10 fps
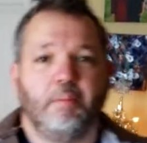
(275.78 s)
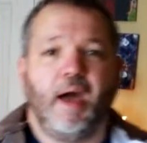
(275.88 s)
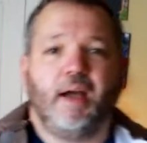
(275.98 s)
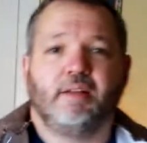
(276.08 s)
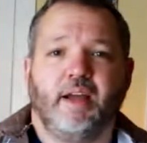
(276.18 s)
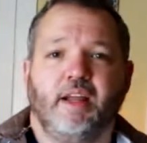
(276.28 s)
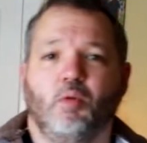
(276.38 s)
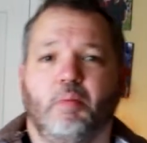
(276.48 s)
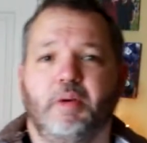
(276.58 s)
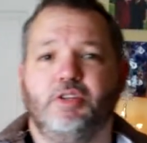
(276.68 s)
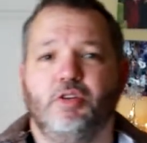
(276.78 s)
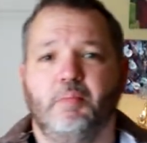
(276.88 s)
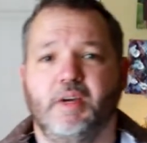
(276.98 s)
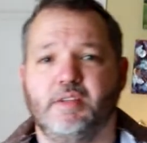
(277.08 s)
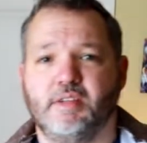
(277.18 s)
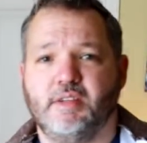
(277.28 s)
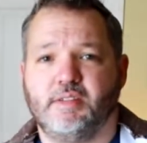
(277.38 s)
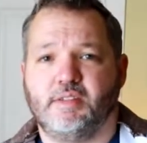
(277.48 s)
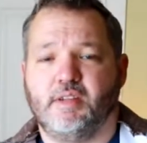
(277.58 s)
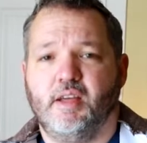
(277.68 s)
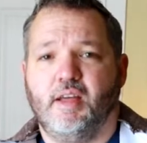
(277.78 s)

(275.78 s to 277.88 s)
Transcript: back lining will be two pieces,